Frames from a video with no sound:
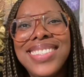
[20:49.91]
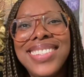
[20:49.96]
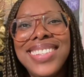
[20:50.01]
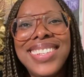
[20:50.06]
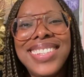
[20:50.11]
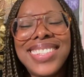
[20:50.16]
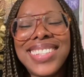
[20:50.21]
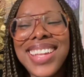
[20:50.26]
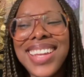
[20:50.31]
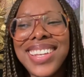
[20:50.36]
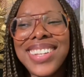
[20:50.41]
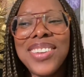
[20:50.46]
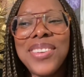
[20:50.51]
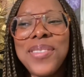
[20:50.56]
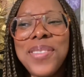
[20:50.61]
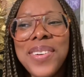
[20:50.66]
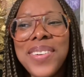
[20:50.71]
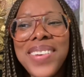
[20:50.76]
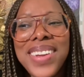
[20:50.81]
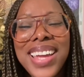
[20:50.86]
He's like,
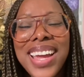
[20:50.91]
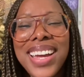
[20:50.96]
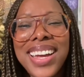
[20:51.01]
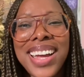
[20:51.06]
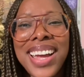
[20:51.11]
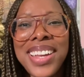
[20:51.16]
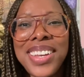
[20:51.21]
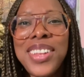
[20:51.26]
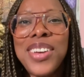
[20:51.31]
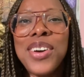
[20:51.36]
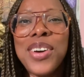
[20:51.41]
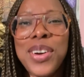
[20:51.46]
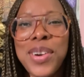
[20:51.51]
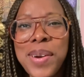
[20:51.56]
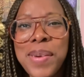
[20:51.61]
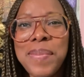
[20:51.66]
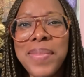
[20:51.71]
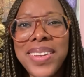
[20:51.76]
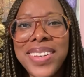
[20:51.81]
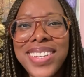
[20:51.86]
don't worry, I know how
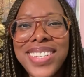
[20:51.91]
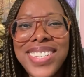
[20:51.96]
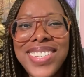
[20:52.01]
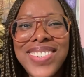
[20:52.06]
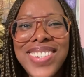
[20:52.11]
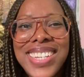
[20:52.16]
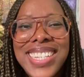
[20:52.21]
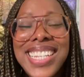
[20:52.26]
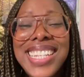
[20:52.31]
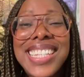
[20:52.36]
I'm going to do it.